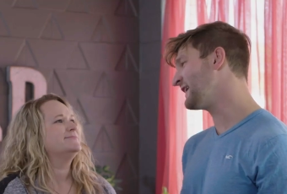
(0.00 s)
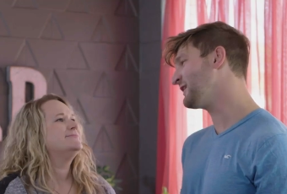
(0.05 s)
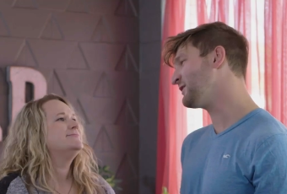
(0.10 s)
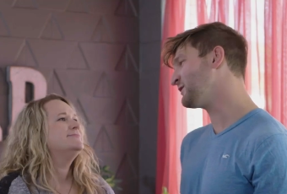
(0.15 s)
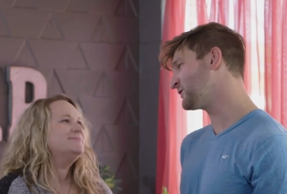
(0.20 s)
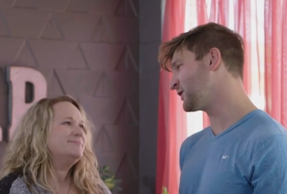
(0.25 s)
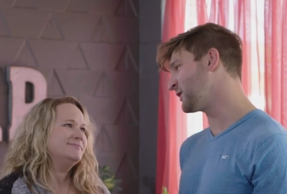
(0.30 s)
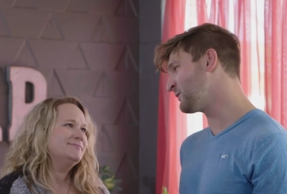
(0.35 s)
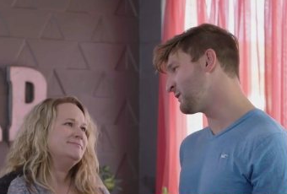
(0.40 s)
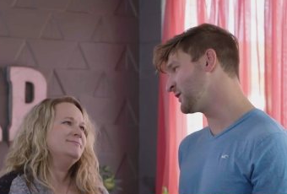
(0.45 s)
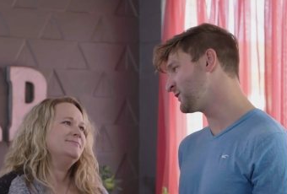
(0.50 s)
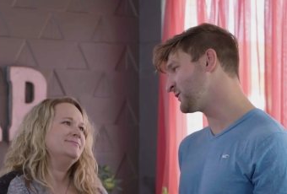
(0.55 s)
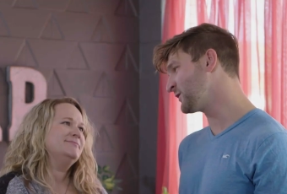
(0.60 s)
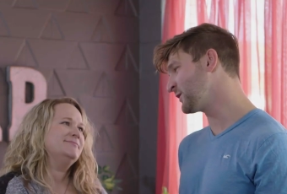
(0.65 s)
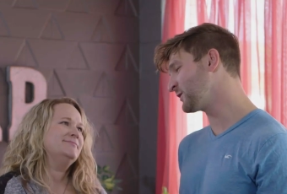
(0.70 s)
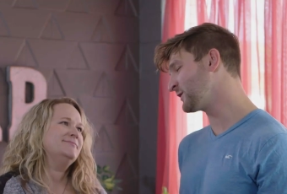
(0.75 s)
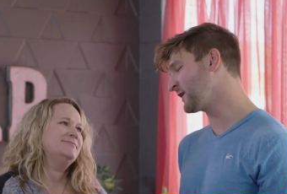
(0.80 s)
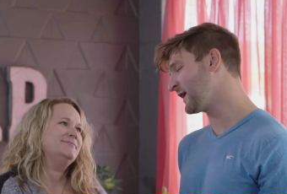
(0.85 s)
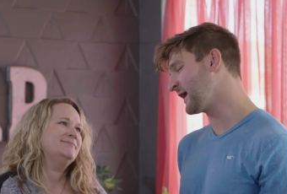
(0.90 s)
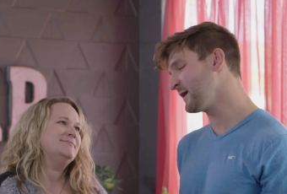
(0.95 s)
Speaker 1: thank you so much for
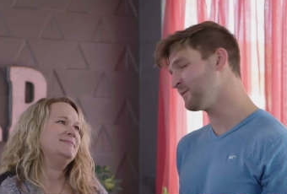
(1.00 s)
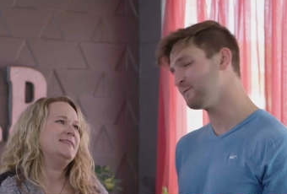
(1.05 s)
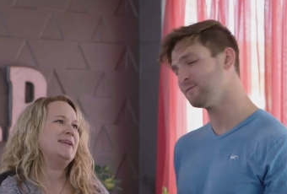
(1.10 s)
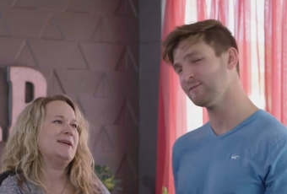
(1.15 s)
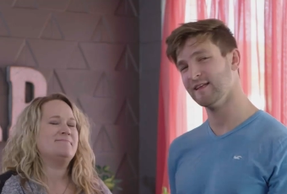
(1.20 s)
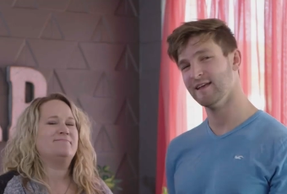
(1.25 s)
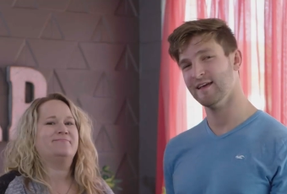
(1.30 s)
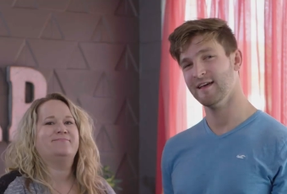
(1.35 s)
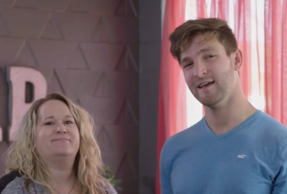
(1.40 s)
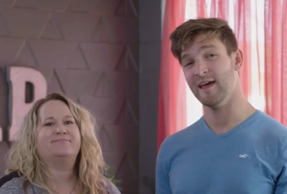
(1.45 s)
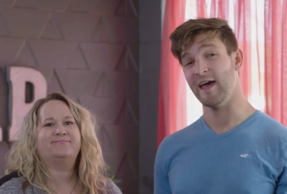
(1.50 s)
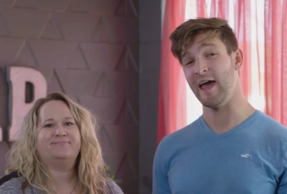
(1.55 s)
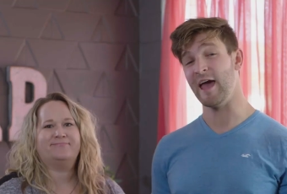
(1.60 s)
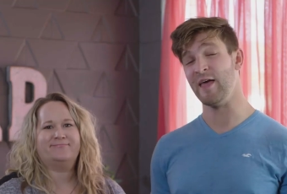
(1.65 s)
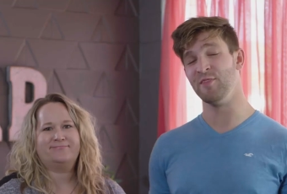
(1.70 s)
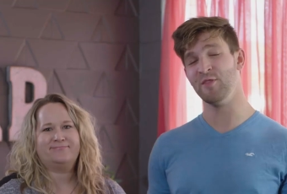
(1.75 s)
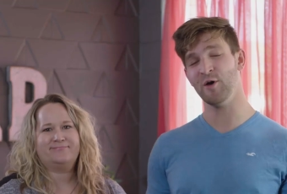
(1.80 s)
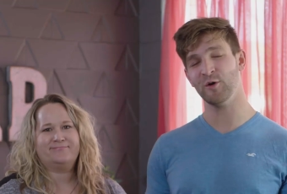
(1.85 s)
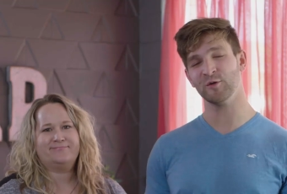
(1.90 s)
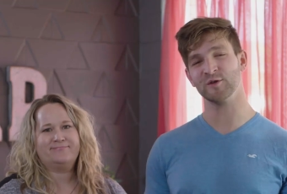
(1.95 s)
your time.
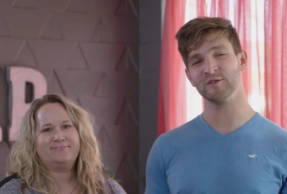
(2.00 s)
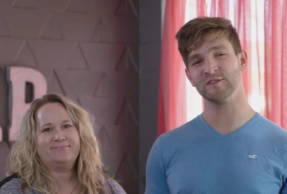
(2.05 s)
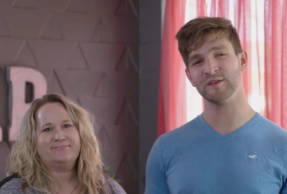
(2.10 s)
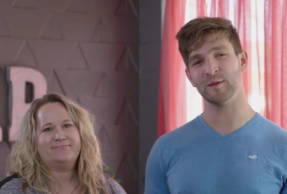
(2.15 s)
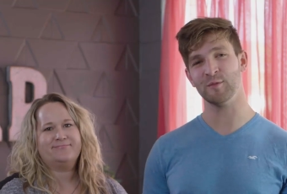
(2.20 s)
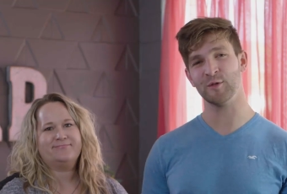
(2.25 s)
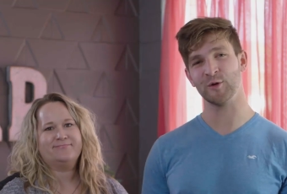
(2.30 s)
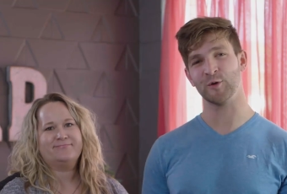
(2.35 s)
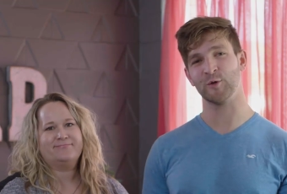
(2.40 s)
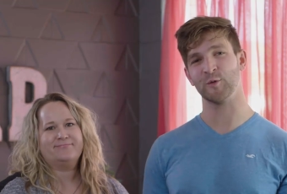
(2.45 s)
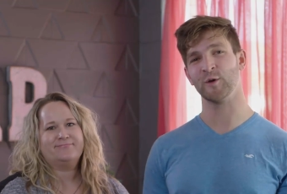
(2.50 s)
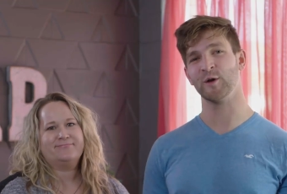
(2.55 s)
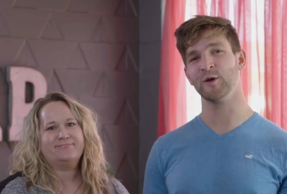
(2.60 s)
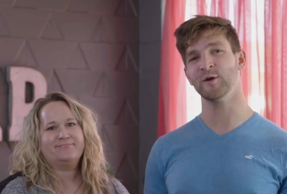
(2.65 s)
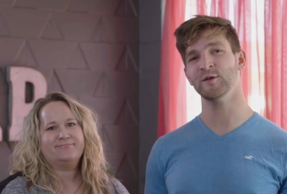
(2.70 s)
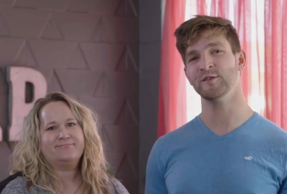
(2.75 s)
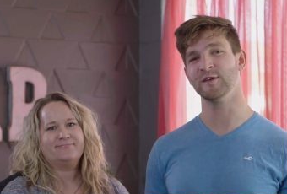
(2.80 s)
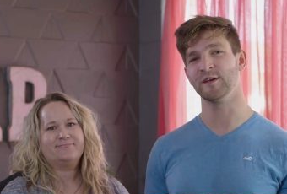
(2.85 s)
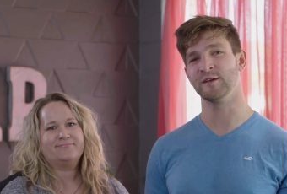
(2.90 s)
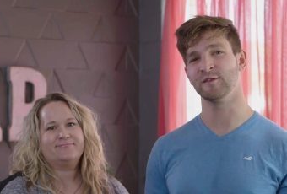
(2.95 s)
And those are some of the
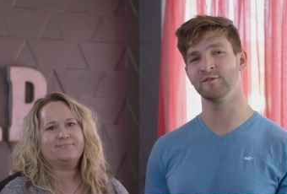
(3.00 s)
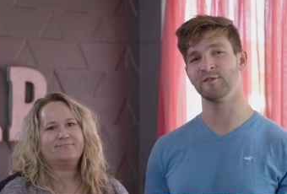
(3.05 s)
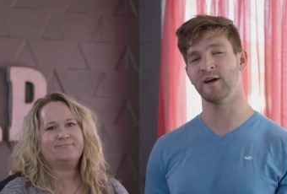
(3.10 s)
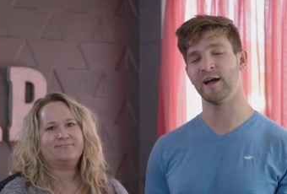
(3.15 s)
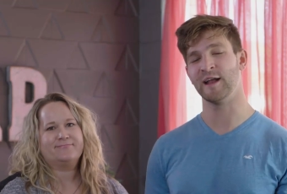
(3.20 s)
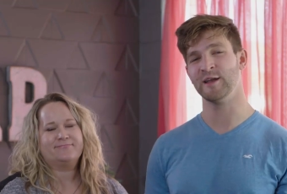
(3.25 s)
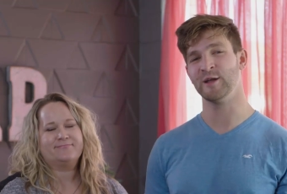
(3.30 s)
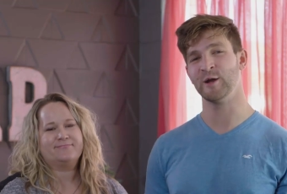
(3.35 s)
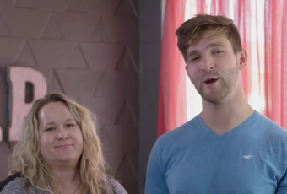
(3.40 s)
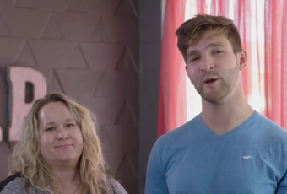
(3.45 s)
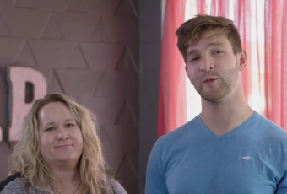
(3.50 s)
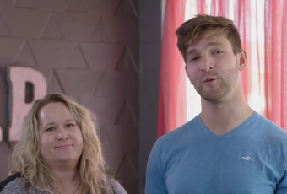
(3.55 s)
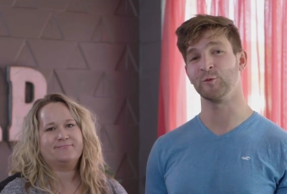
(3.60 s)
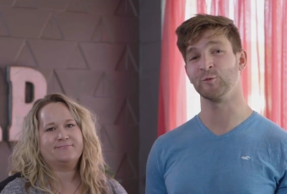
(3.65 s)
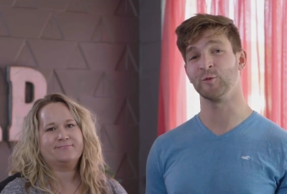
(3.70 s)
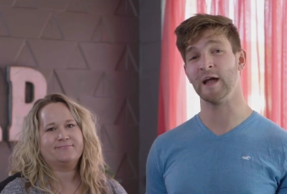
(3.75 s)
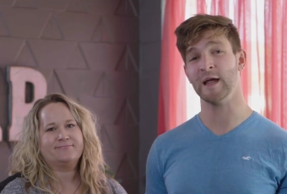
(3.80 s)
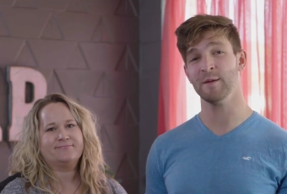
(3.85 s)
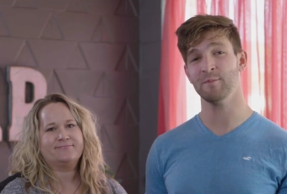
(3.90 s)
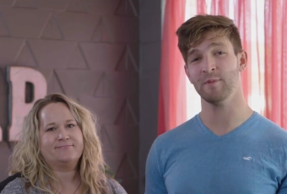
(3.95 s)
careers you can find here at the
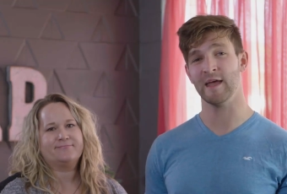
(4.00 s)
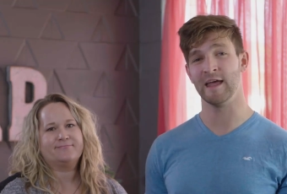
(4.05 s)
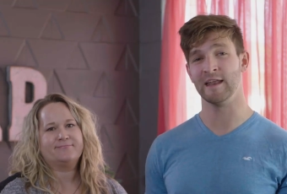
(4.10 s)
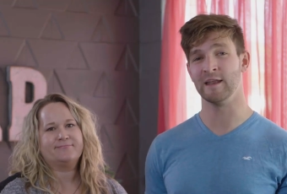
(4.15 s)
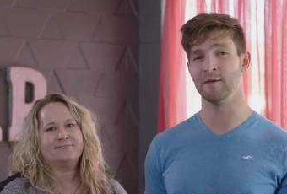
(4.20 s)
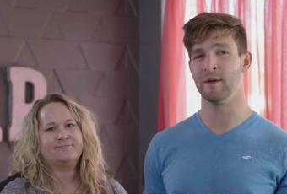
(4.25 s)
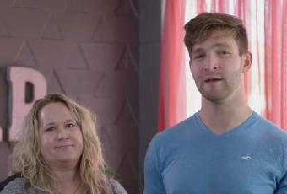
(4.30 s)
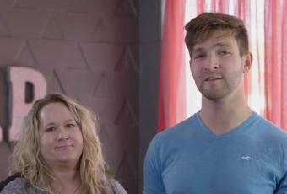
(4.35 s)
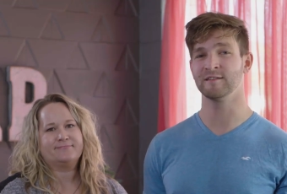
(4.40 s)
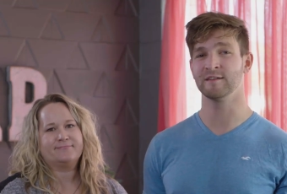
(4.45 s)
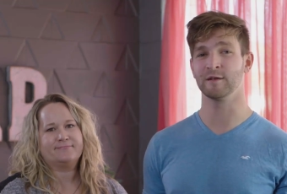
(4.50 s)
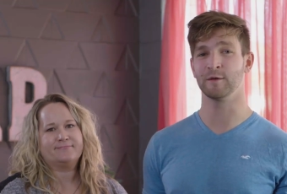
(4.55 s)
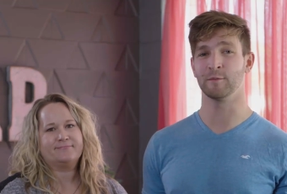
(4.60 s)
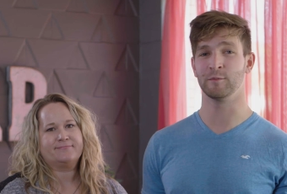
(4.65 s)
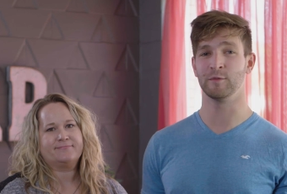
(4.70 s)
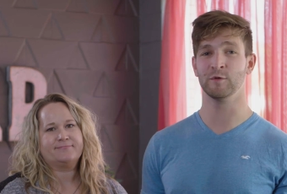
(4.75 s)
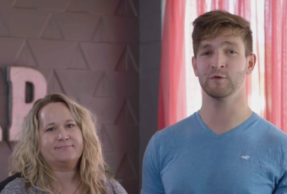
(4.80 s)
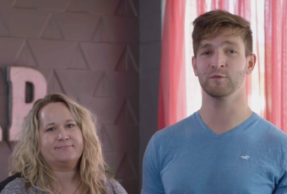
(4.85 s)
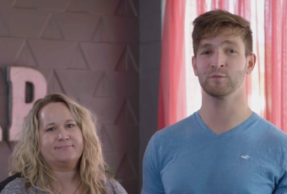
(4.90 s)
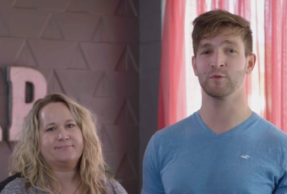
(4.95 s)
Rape and Domestic
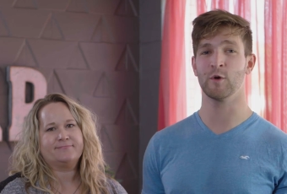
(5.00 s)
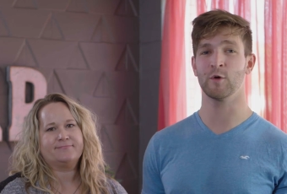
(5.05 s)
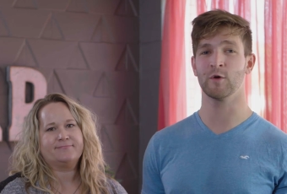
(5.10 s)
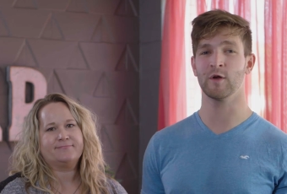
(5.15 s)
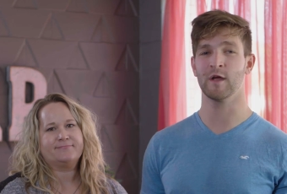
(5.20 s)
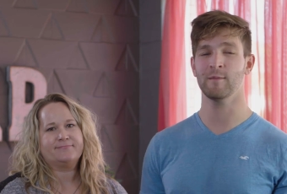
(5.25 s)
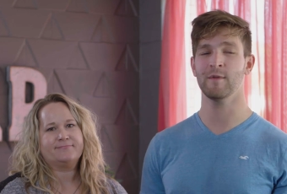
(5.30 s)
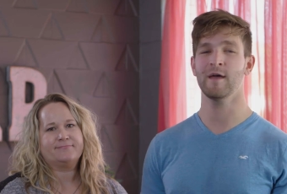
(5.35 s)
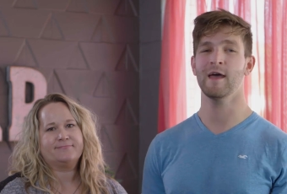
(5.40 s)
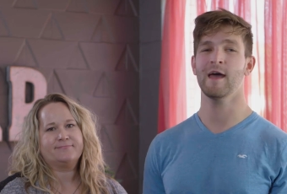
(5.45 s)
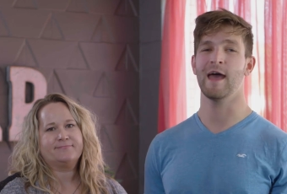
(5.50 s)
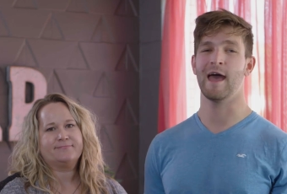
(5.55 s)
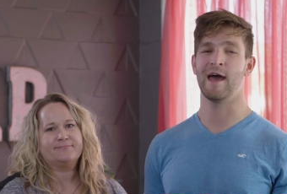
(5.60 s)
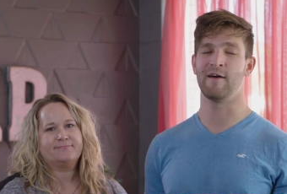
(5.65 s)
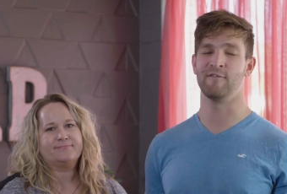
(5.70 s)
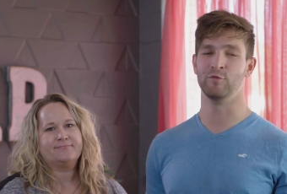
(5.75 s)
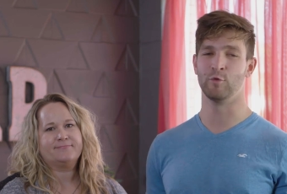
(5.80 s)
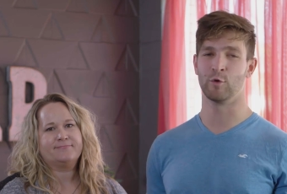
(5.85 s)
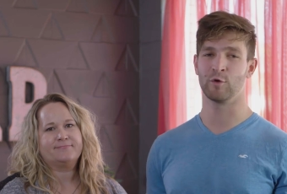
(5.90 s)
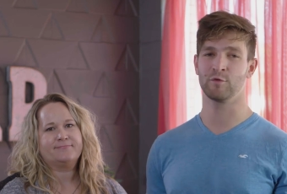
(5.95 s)
Abuse Program
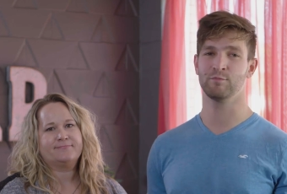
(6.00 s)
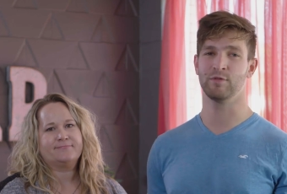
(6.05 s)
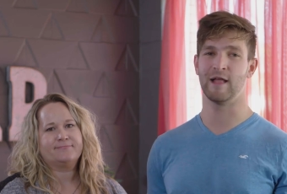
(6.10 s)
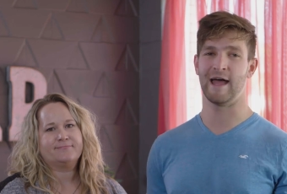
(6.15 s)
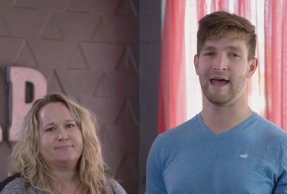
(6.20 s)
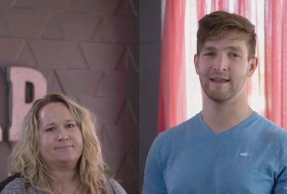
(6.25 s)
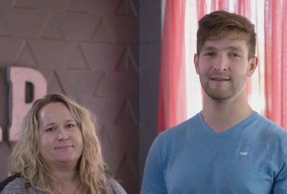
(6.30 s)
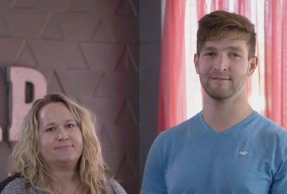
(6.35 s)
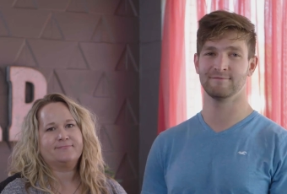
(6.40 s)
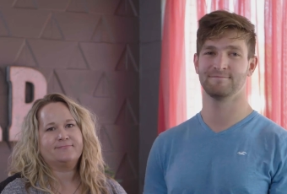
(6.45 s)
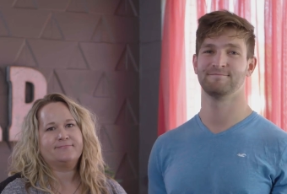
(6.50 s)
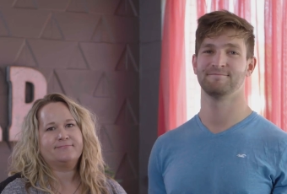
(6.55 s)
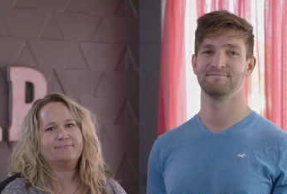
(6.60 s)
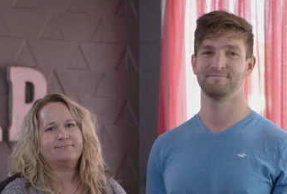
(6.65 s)
at North Platte.